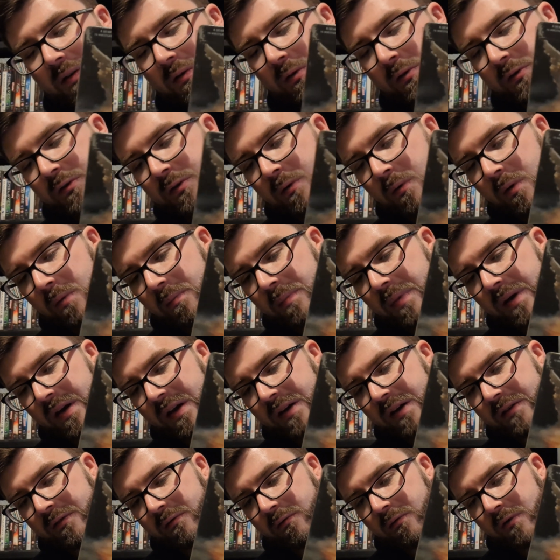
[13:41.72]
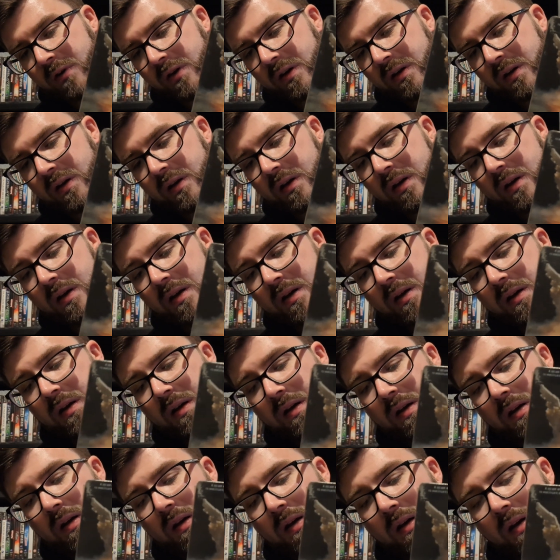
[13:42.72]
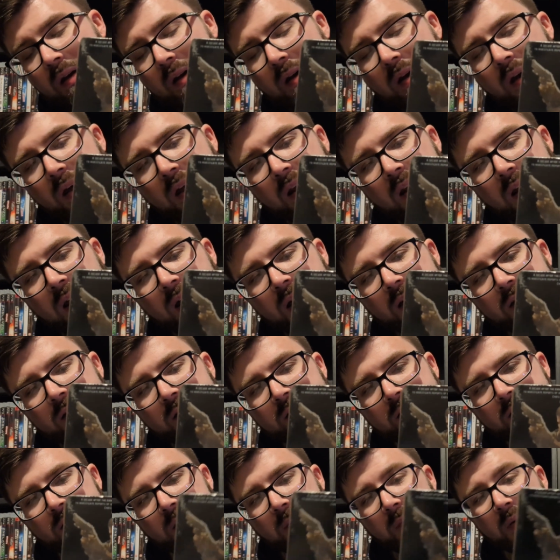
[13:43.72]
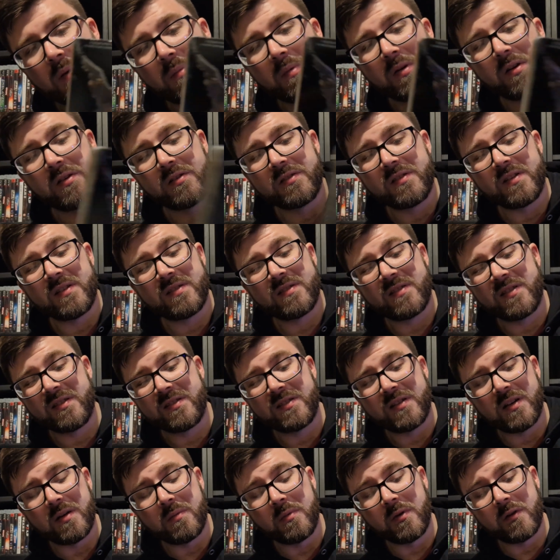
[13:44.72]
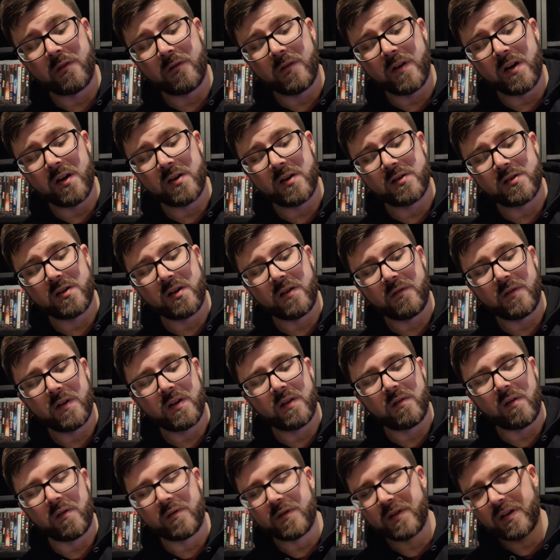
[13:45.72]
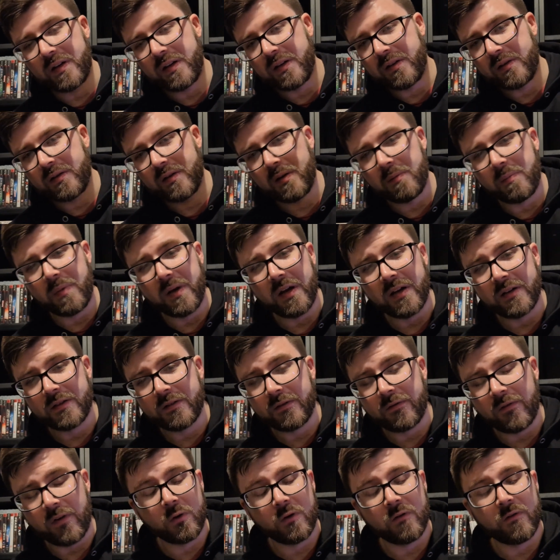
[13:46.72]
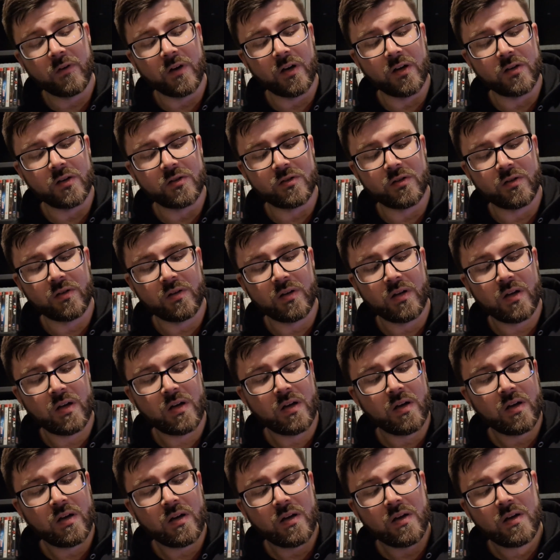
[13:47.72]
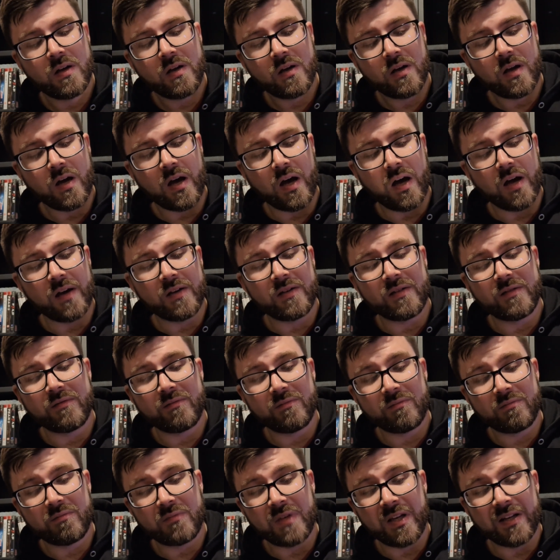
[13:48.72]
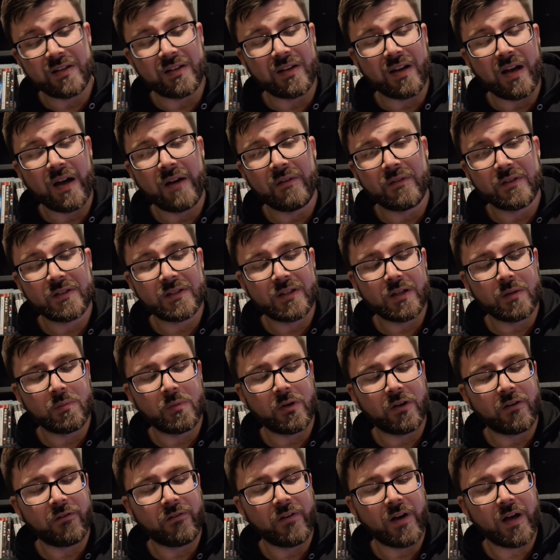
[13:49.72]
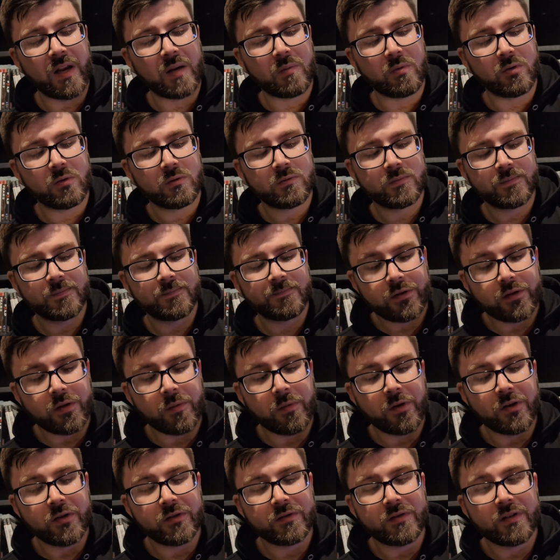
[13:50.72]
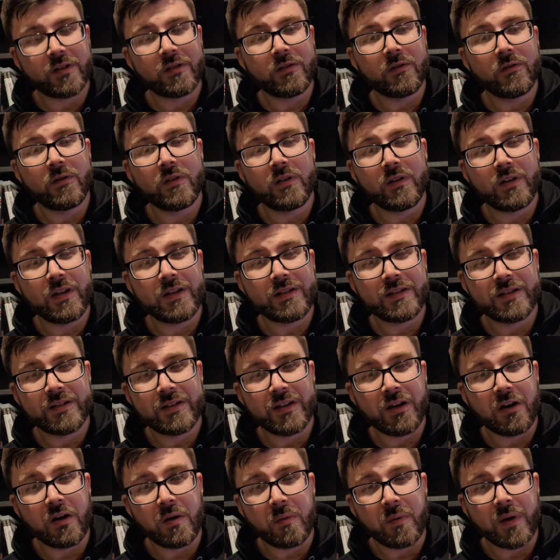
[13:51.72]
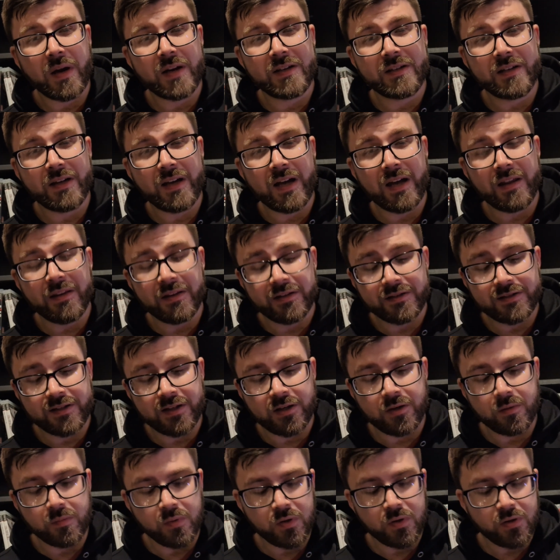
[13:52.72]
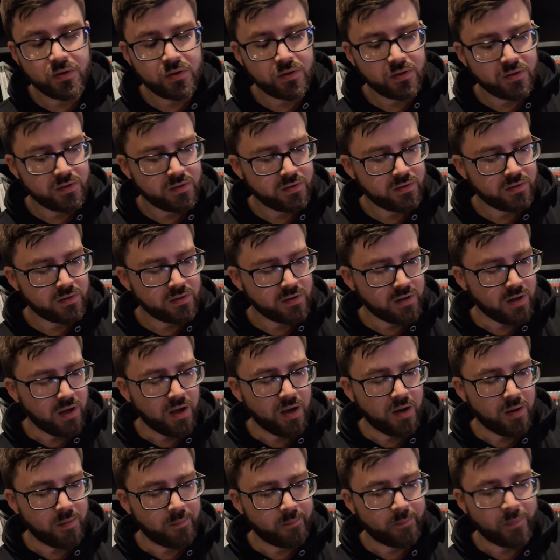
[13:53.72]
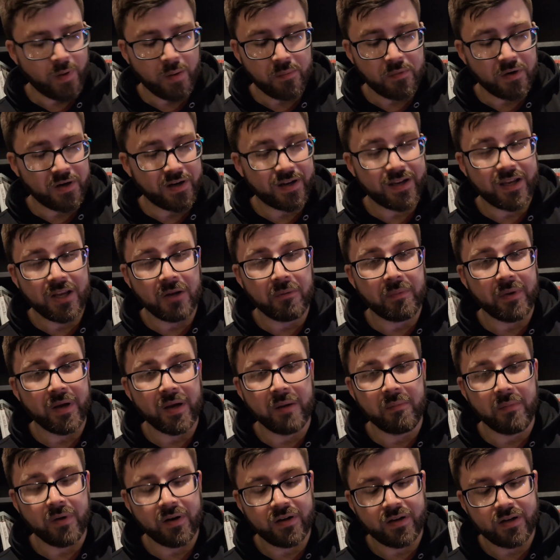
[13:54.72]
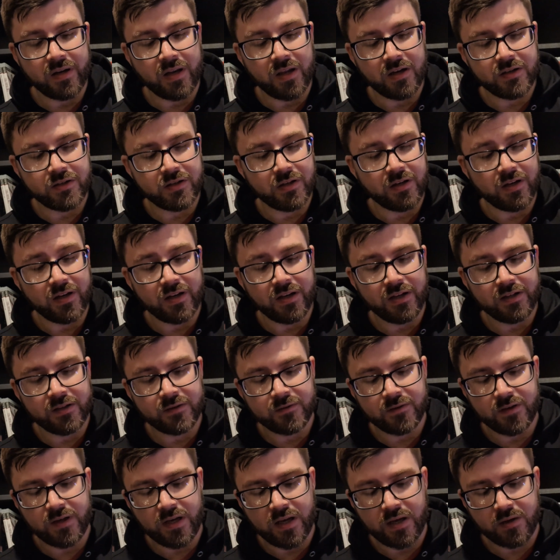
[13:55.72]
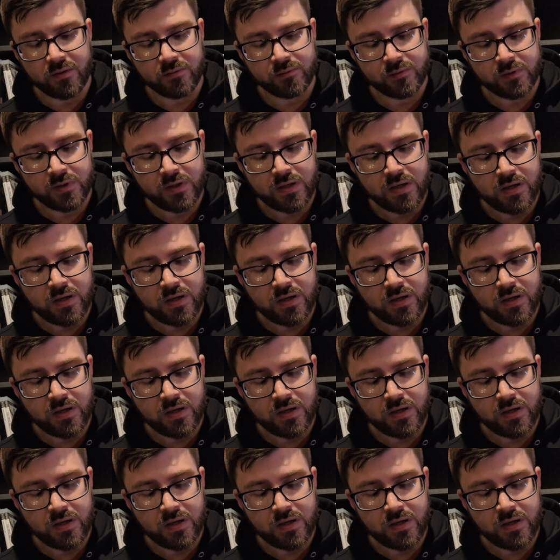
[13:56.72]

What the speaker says: and also on PS3, and that's simply because it's the steelbook version of it. Obviously the PS4 version didn't have a steelbook available, so because this is the only way to get the steelbook, I'm going to keep it in my collection, at least for now.